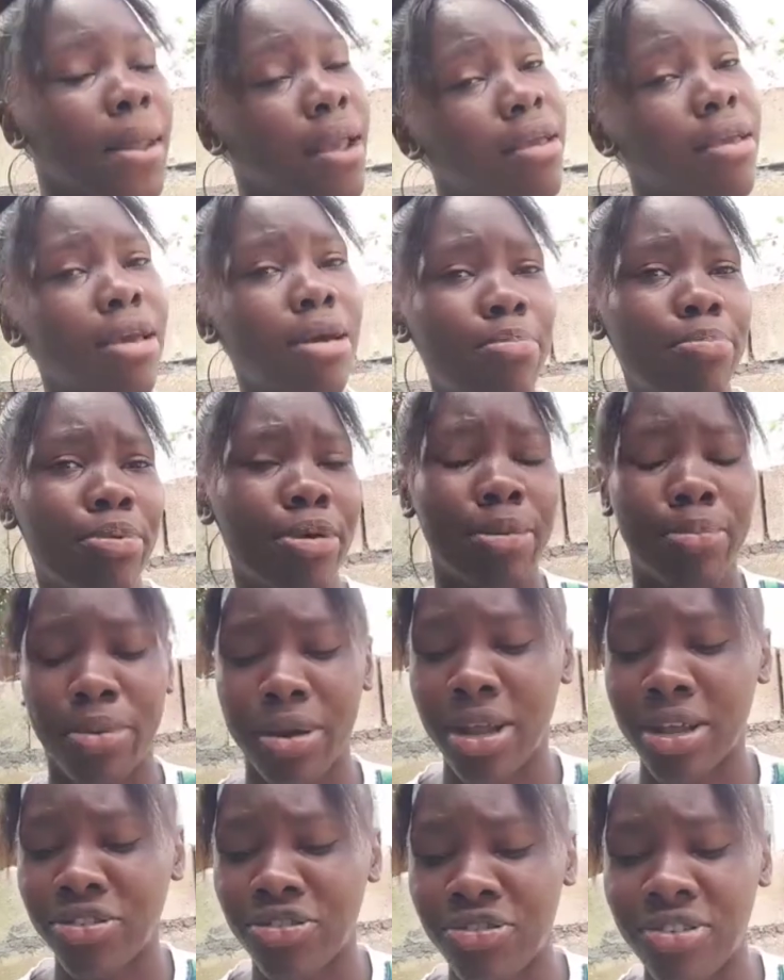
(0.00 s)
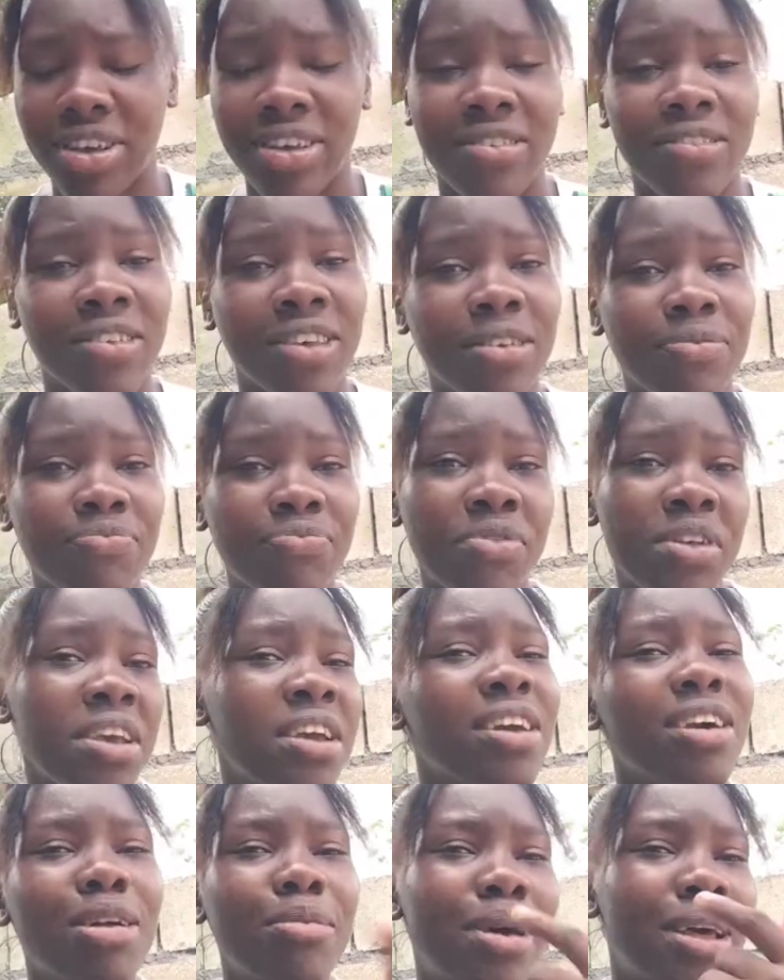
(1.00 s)
Yeah, people that she say,
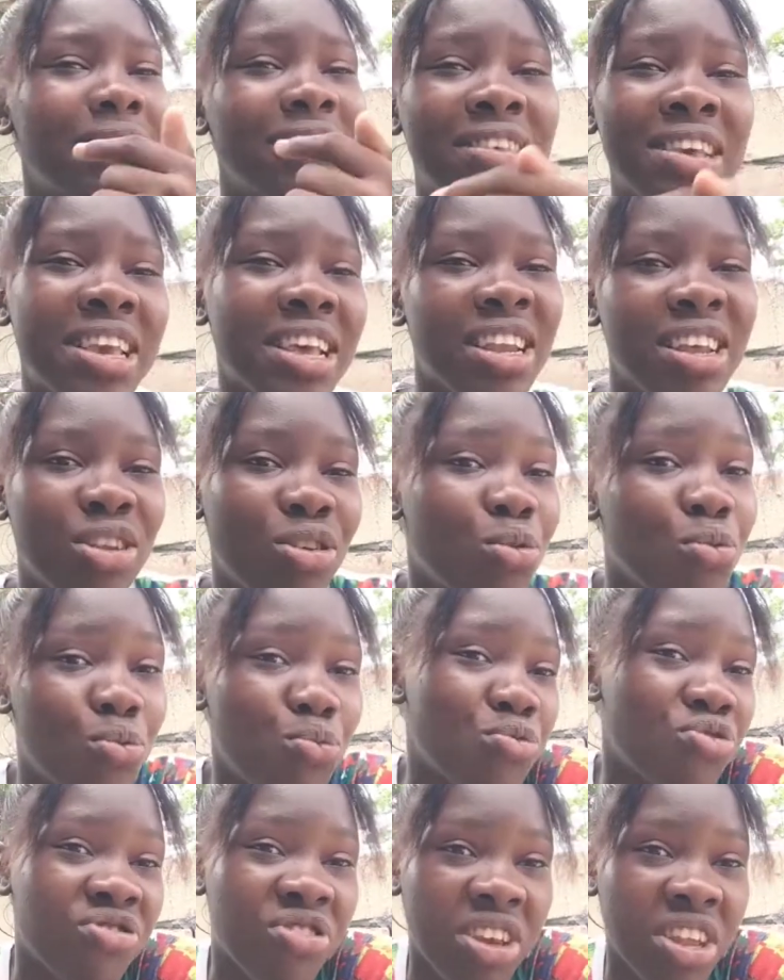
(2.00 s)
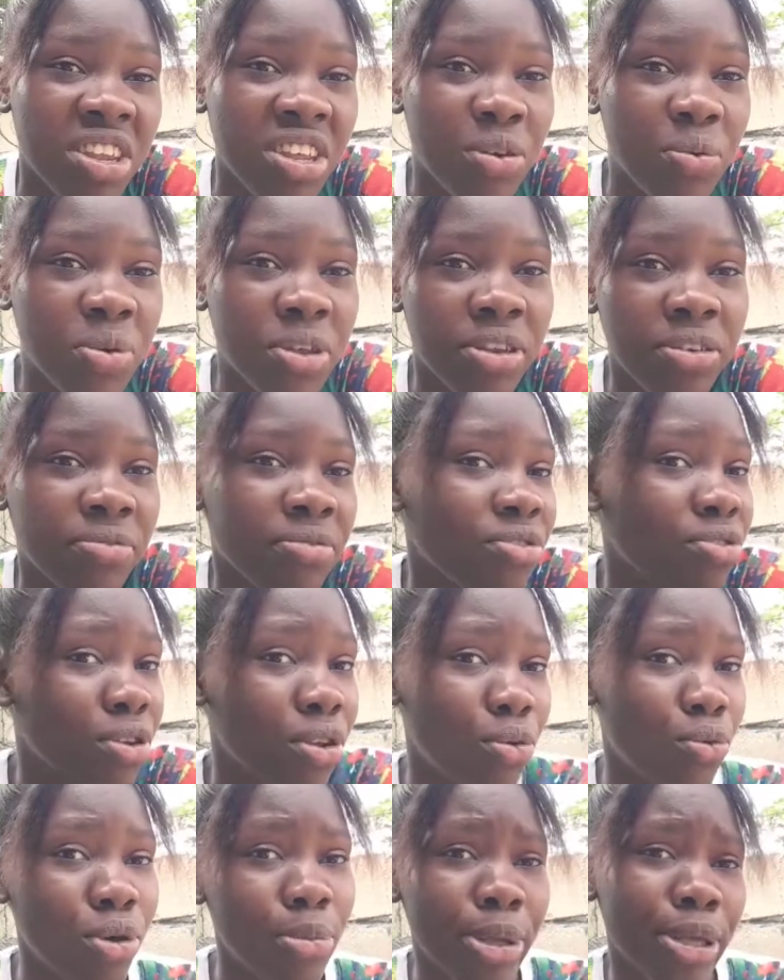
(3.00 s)
come on, this again, and I don't know she a DVD. She not
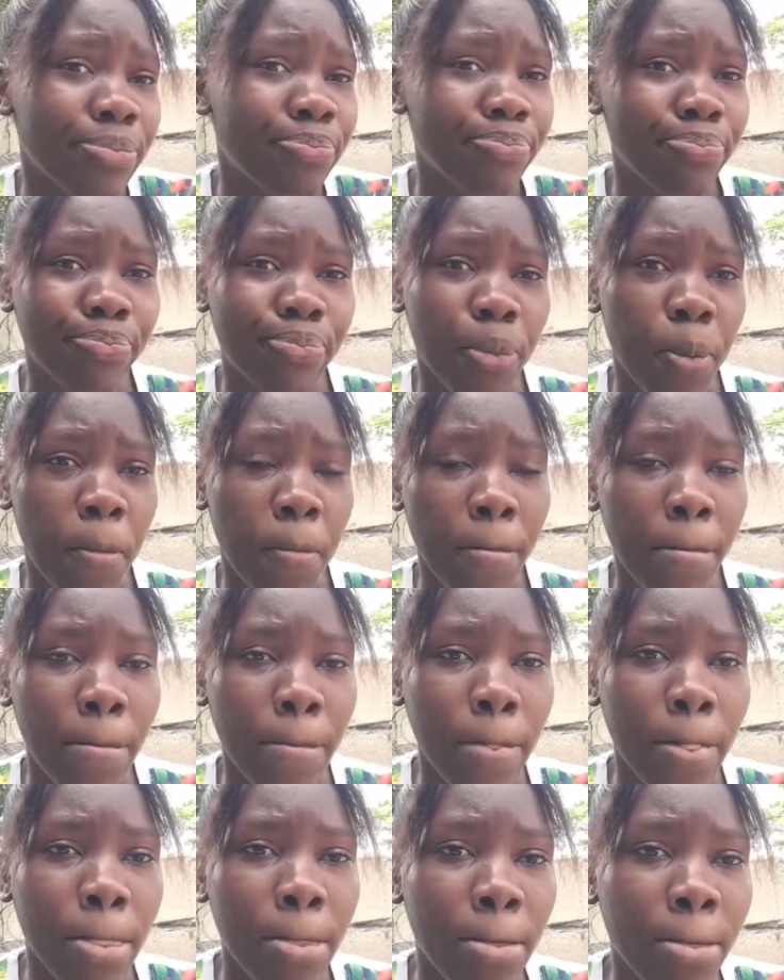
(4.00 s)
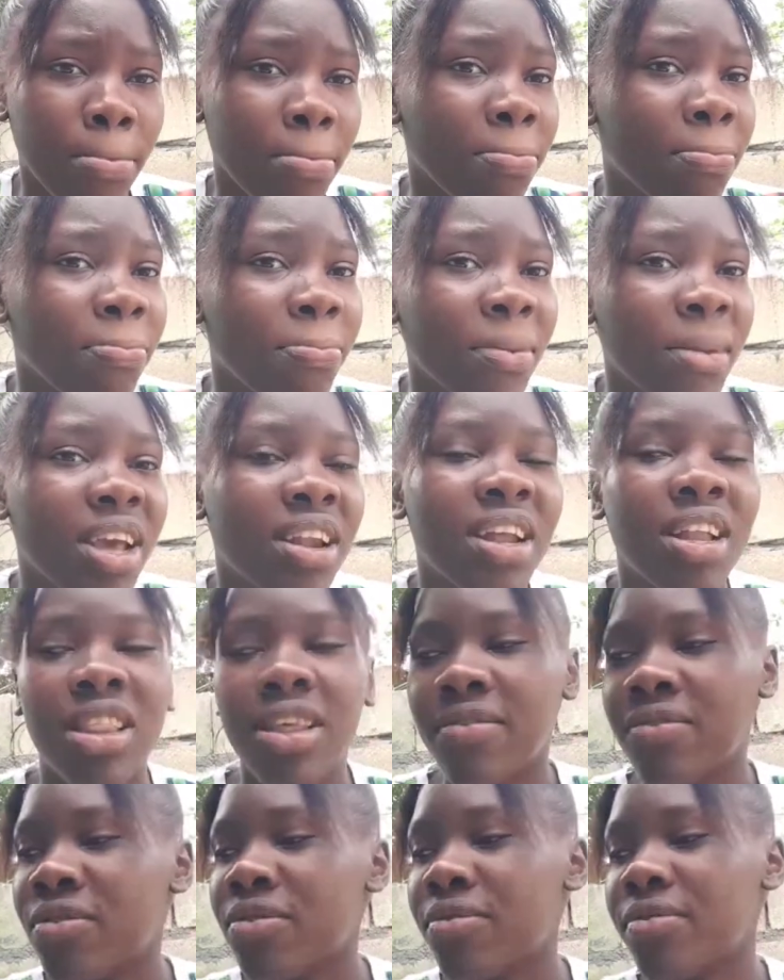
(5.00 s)
know me. Not
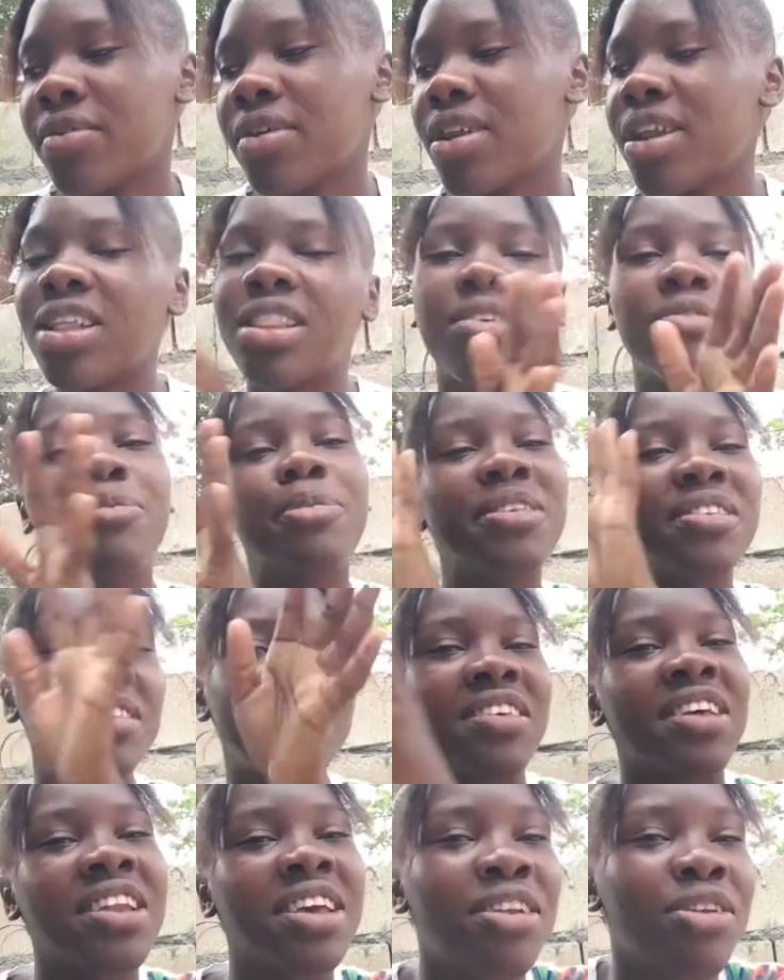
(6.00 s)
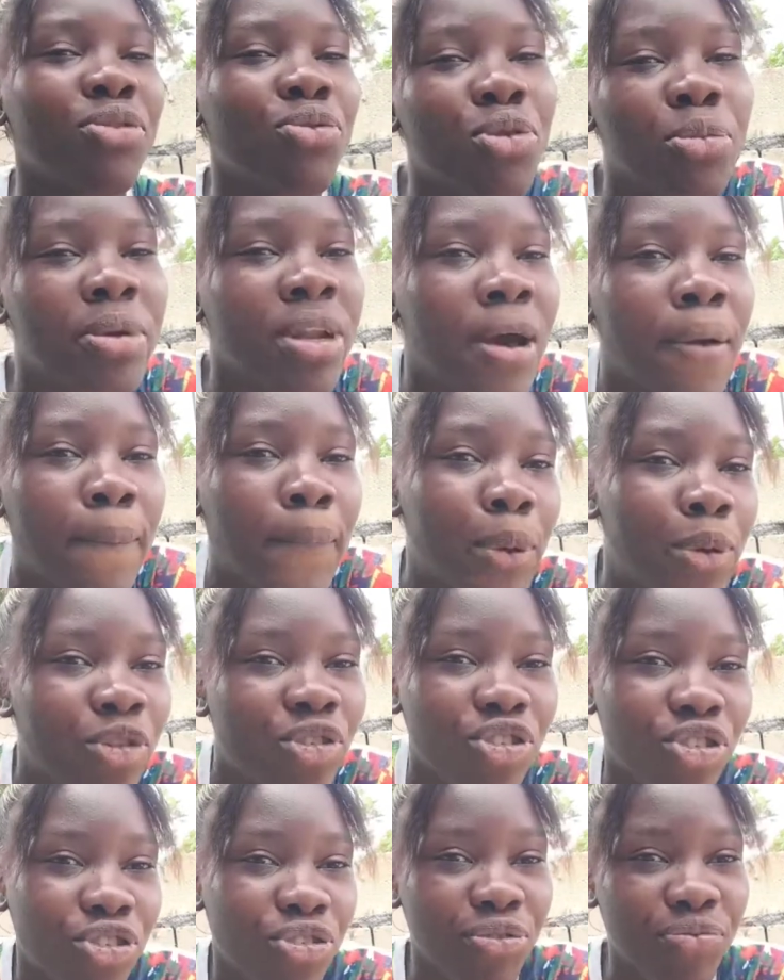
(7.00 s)
even, not even my sister, they don't know me that
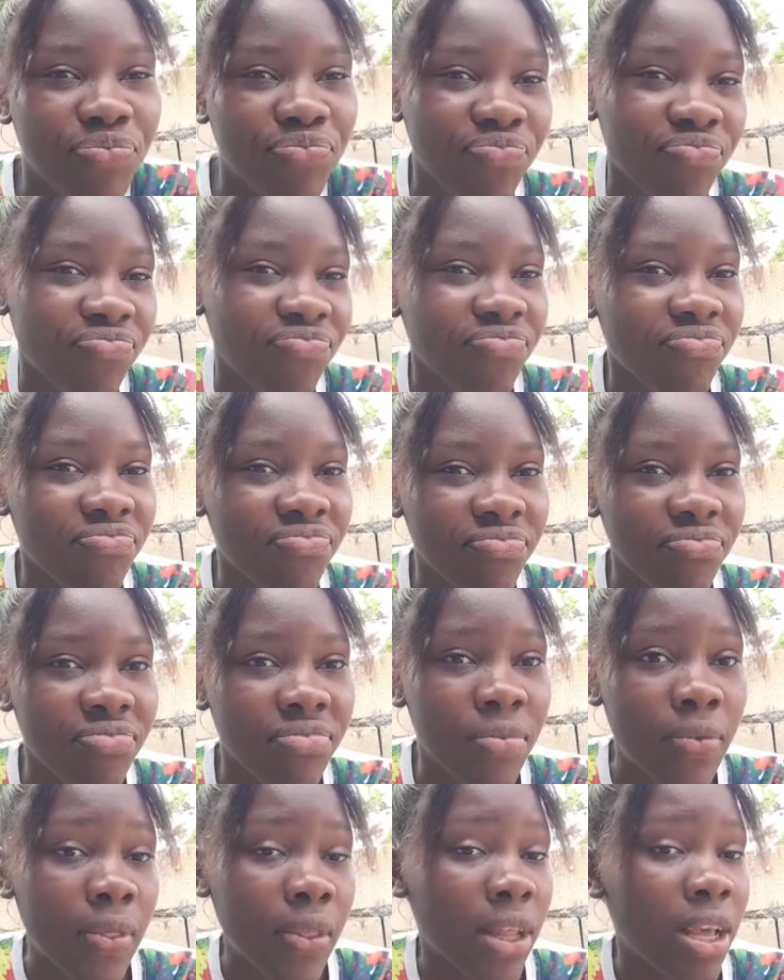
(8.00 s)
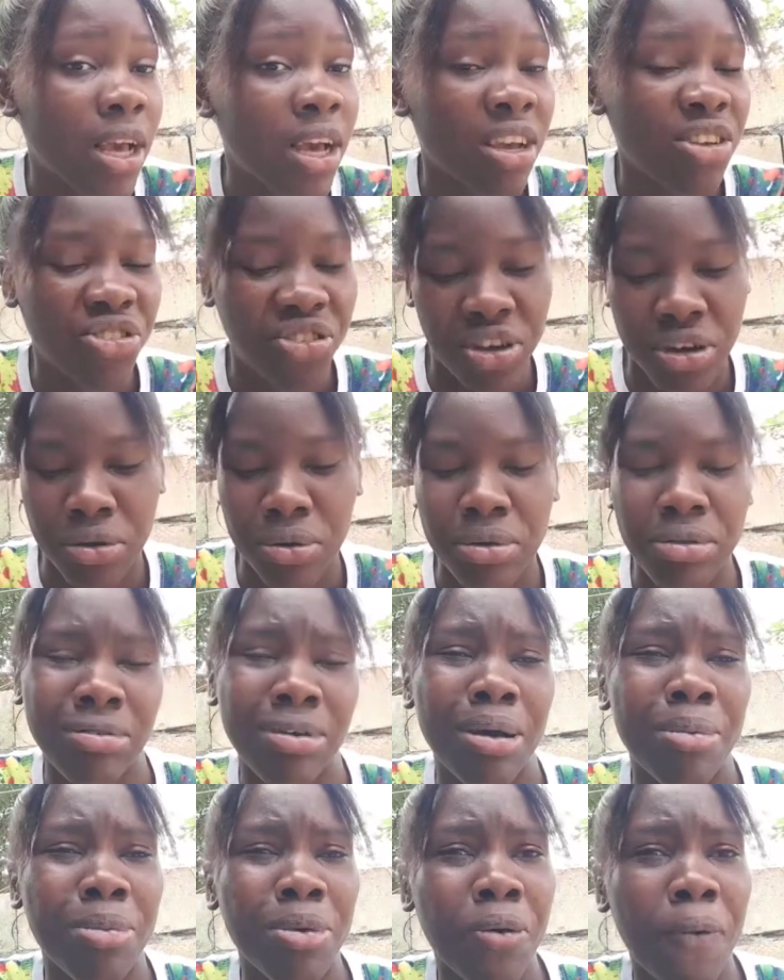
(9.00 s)
much. And she can't talk
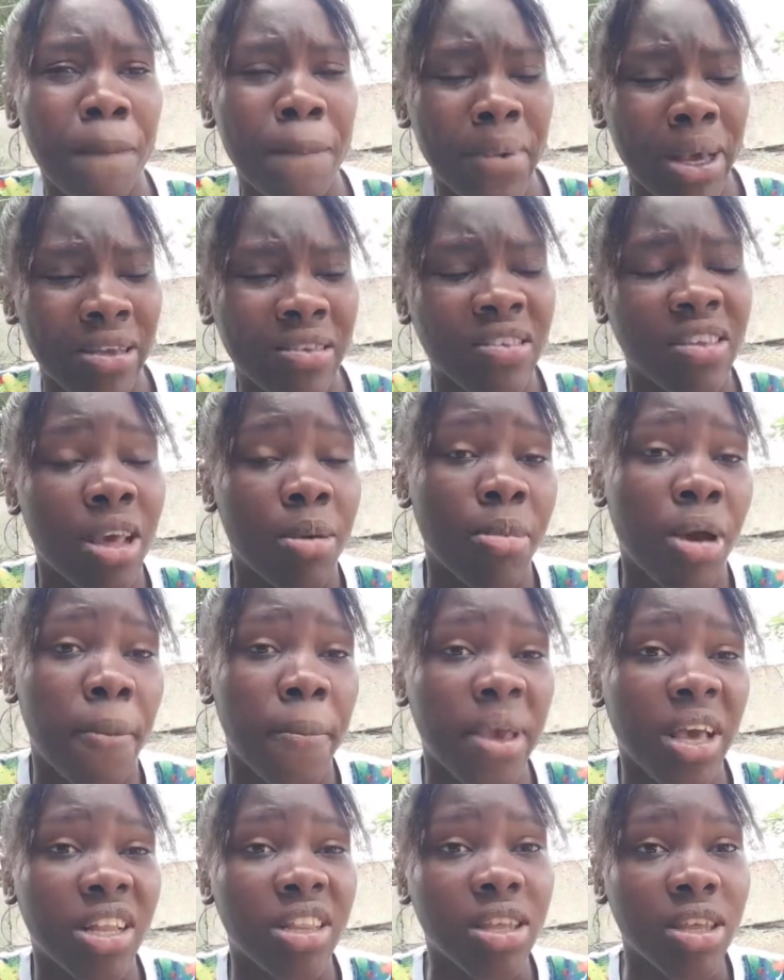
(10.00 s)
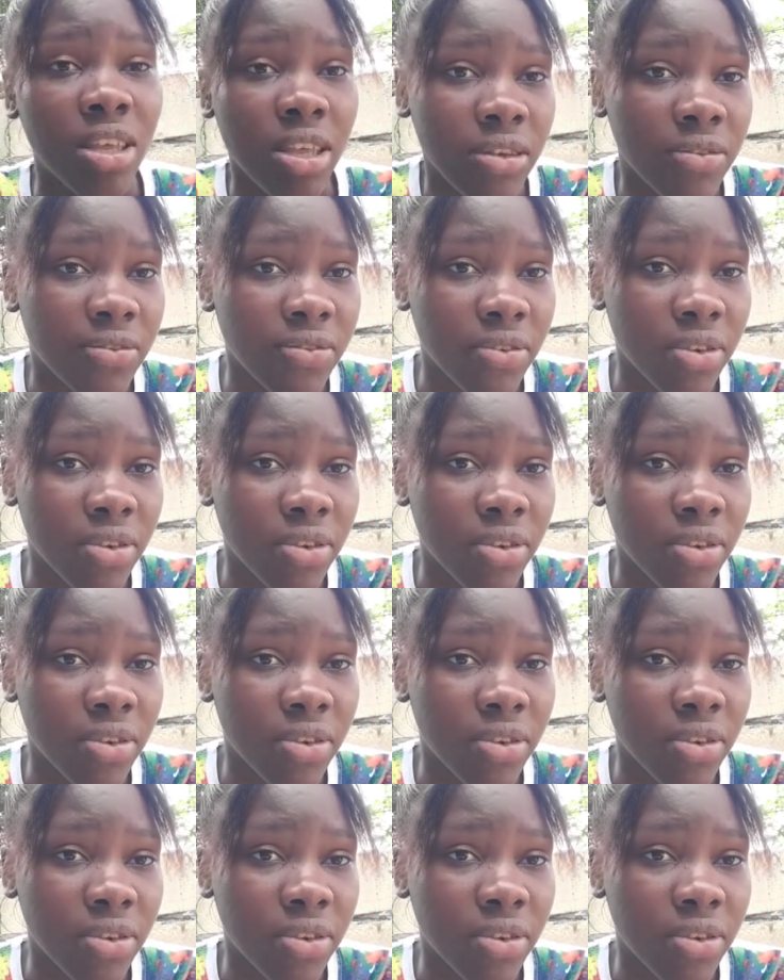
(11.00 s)
about me a scammer, me a thief.